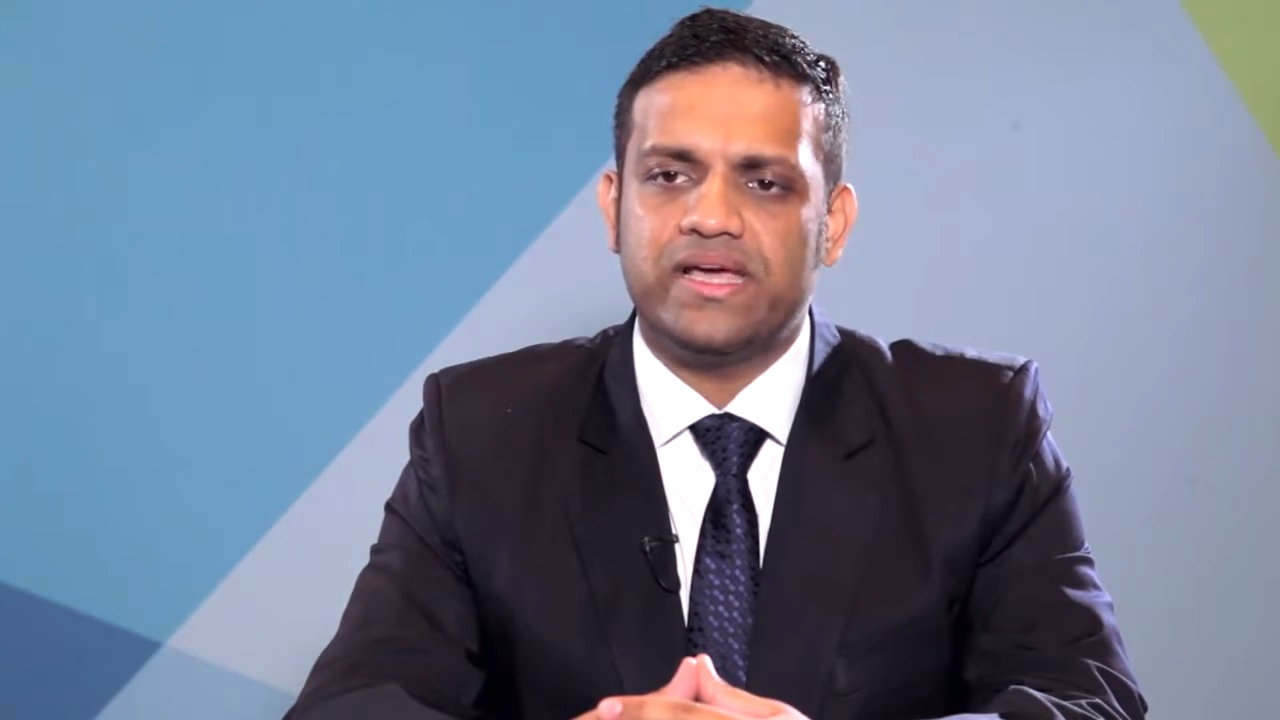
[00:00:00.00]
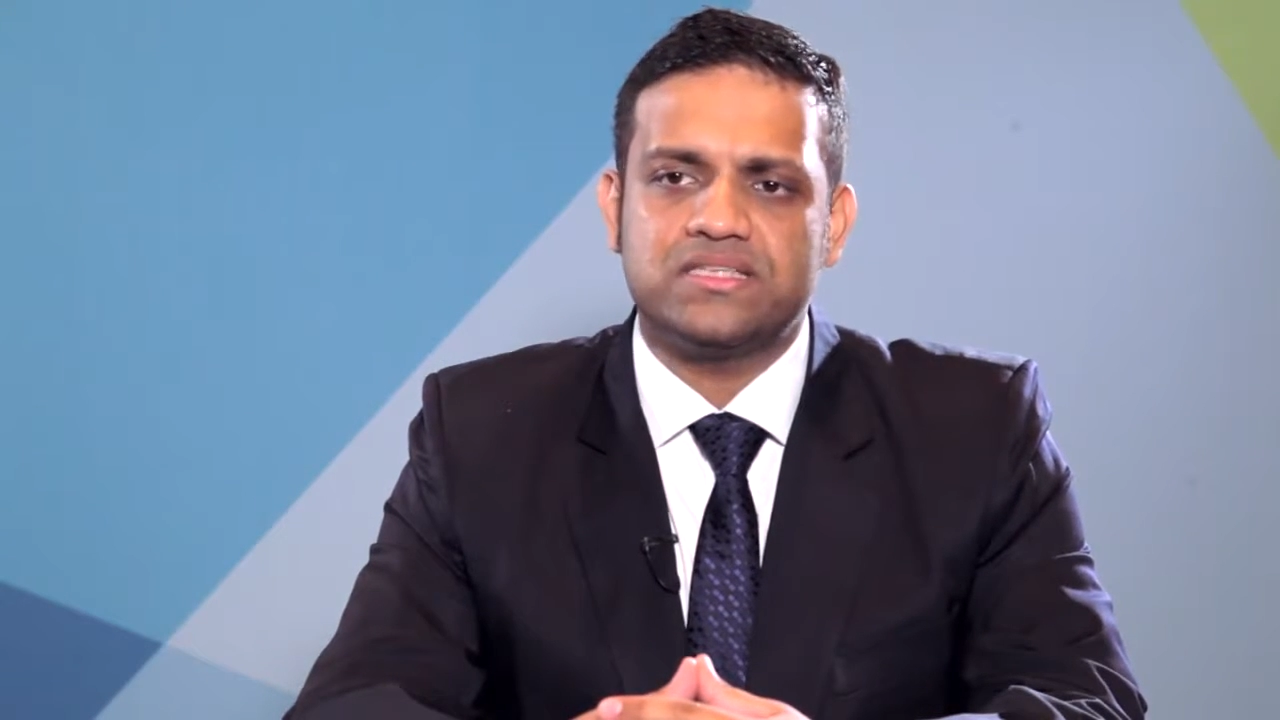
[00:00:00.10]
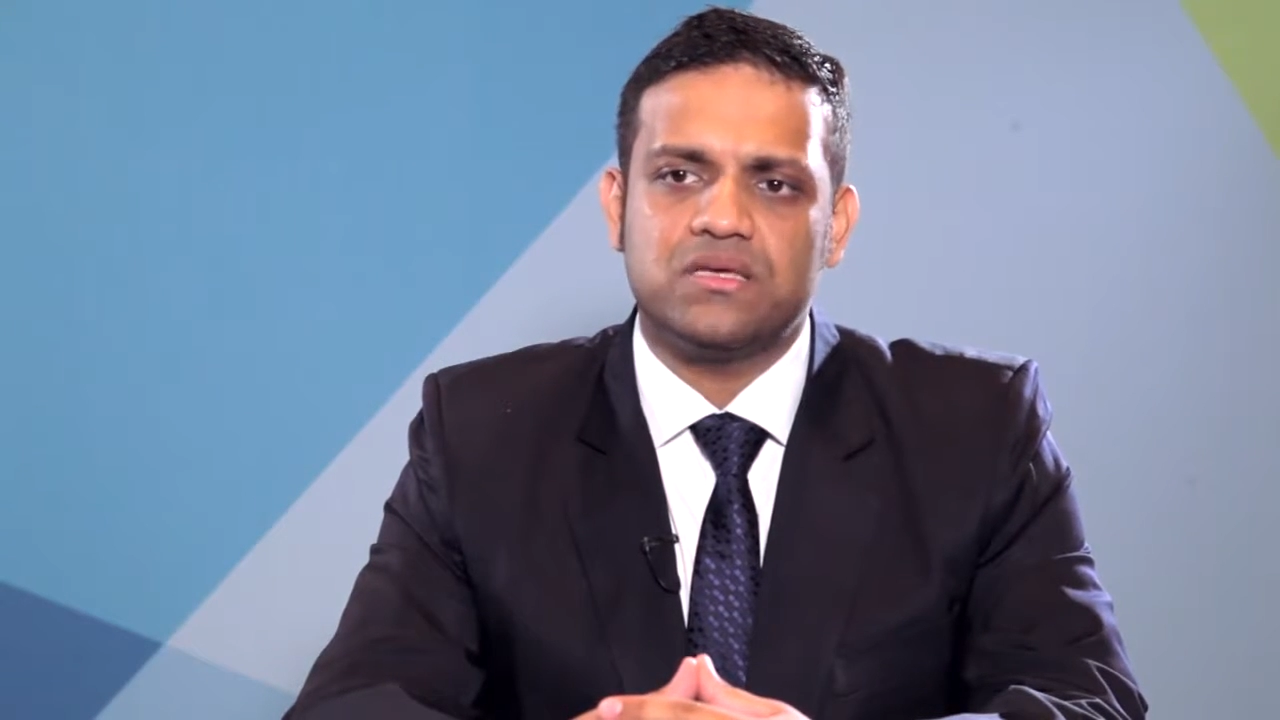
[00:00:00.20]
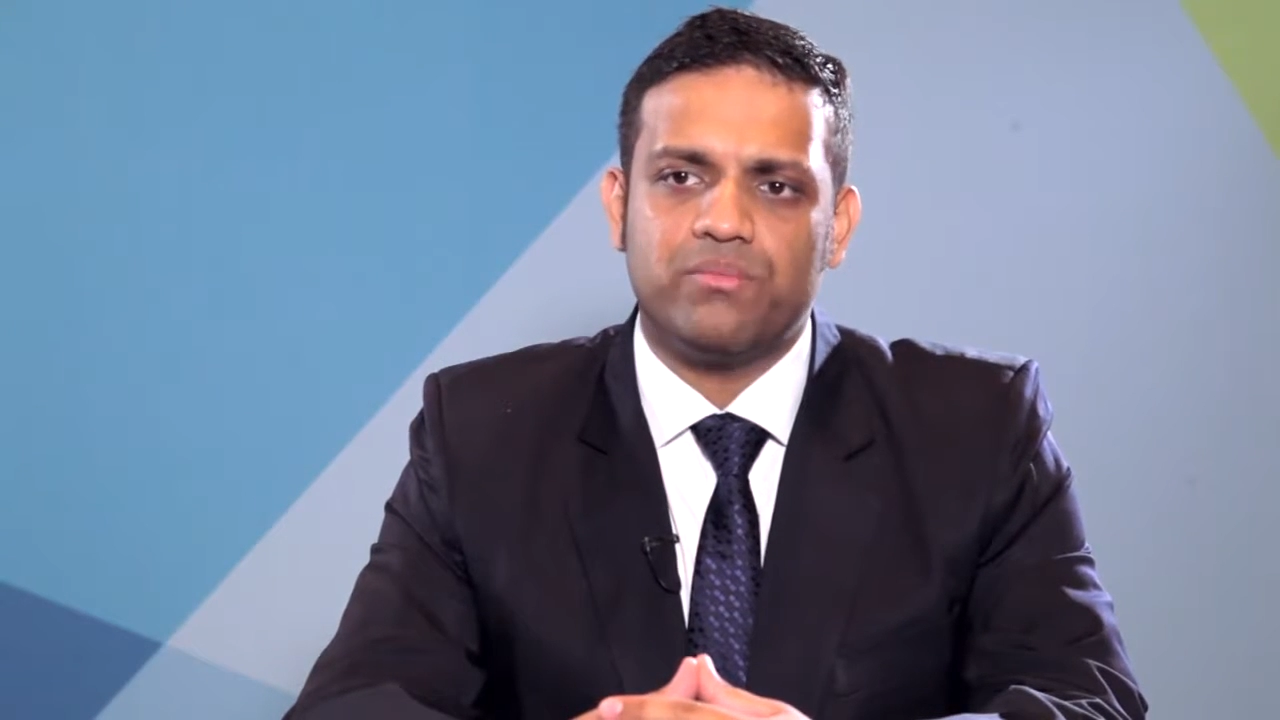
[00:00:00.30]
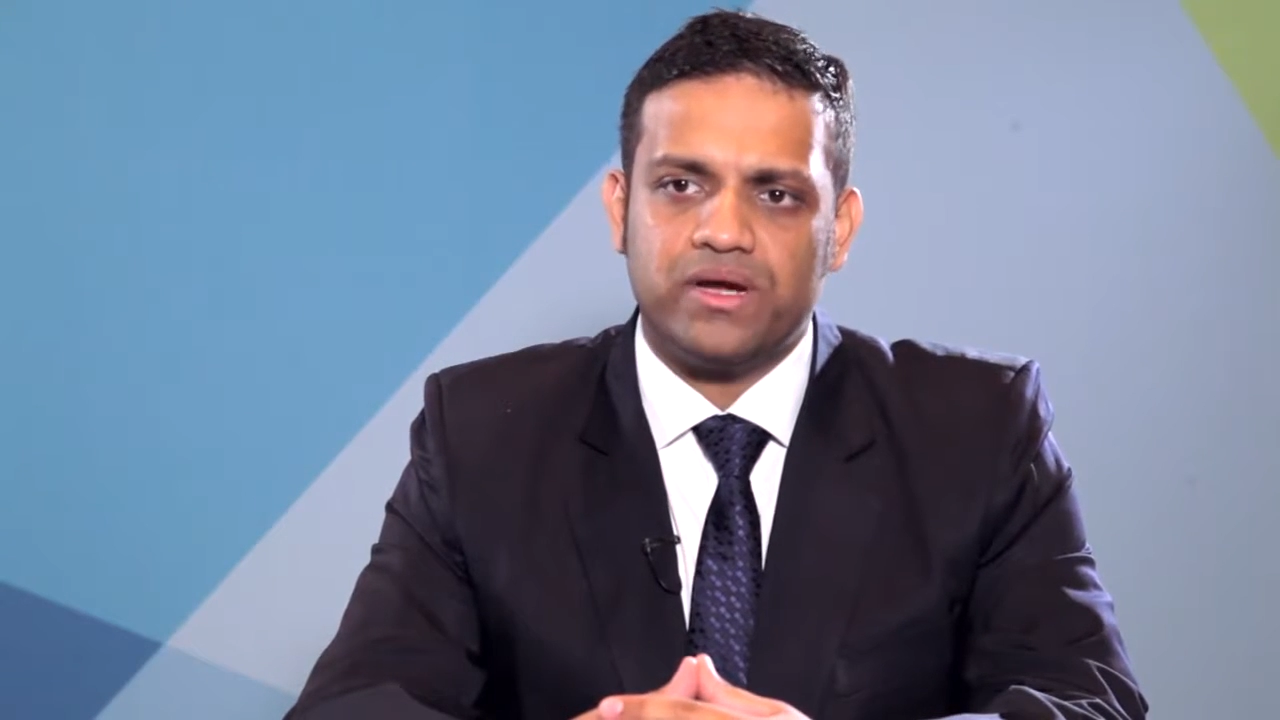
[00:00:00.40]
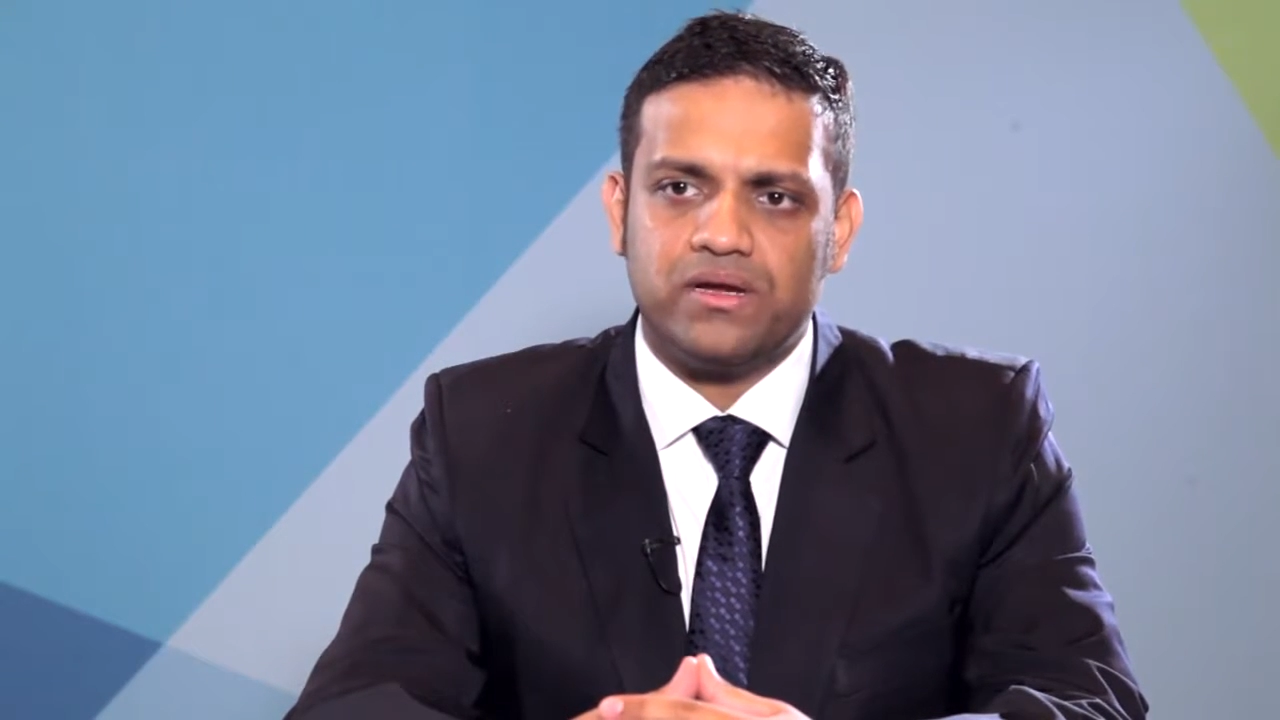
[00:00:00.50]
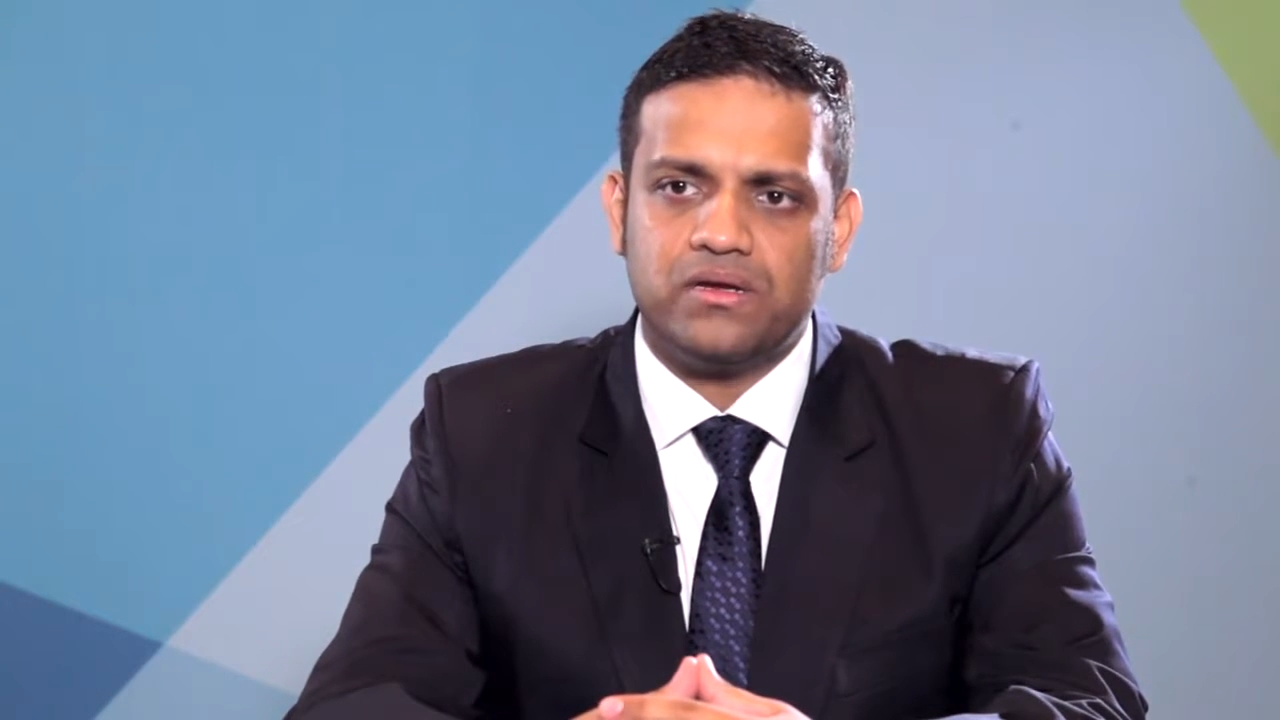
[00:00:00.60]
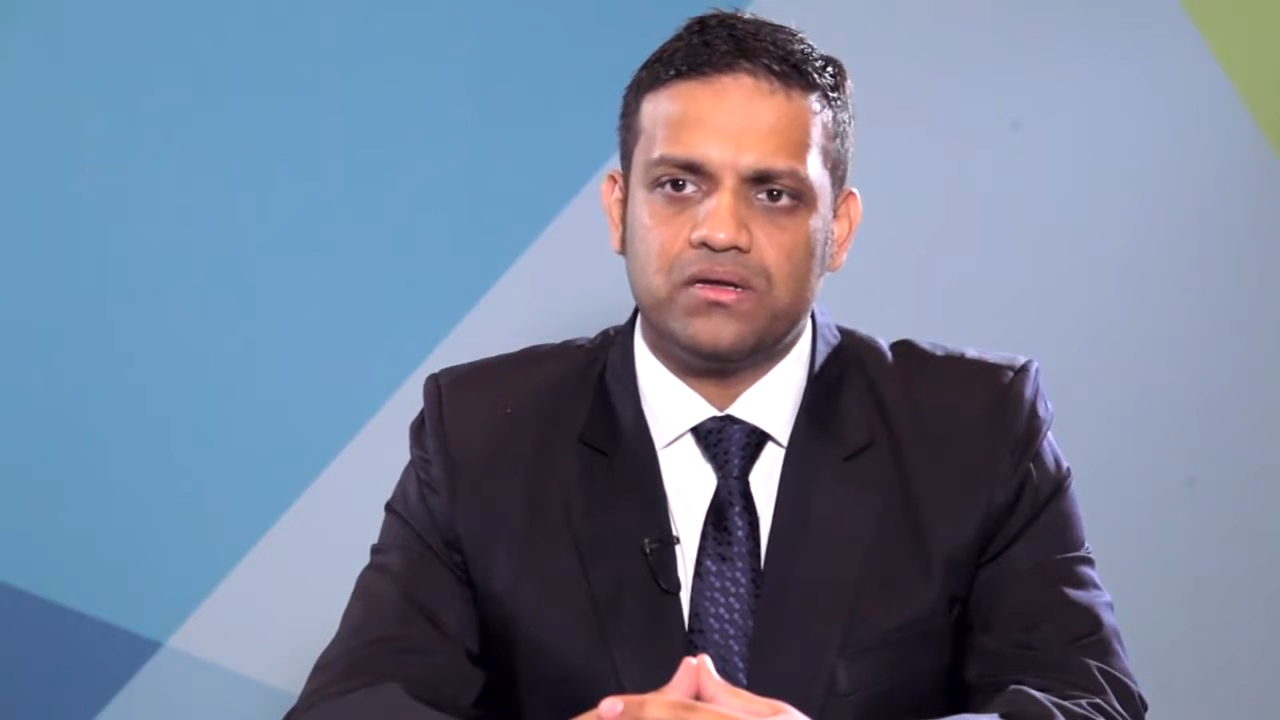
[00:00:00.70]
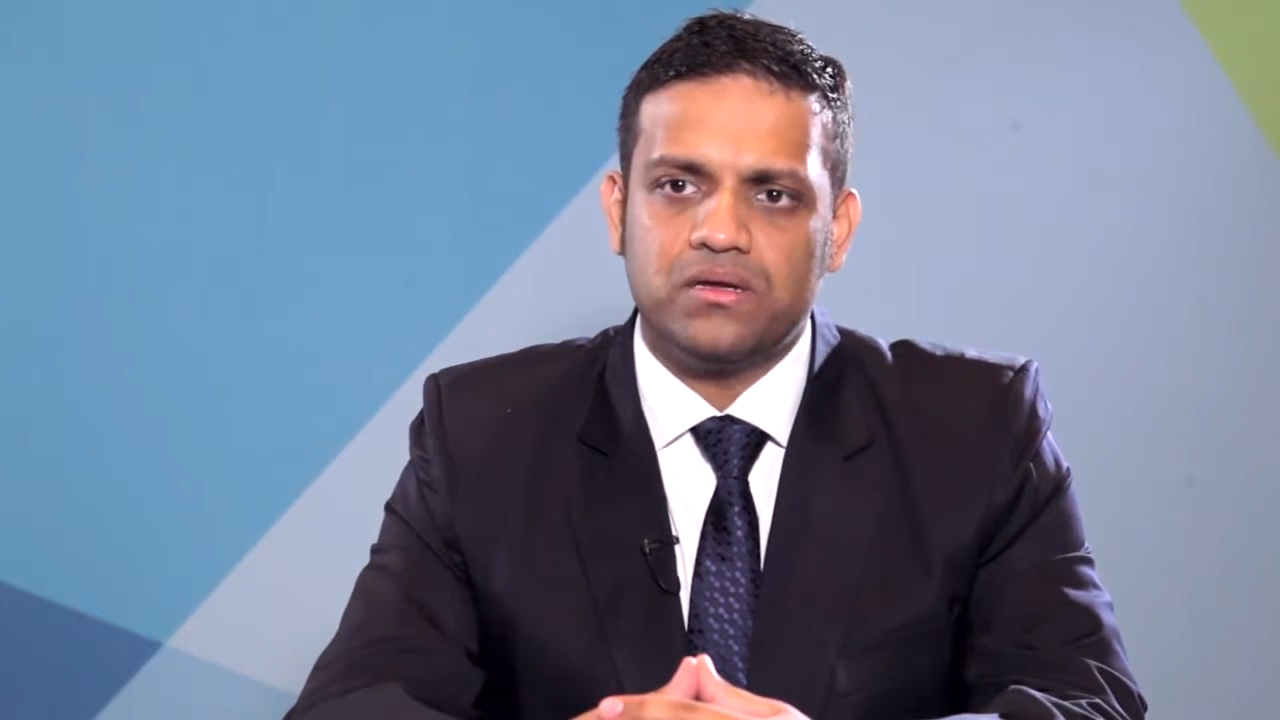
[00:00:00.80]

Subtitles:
examined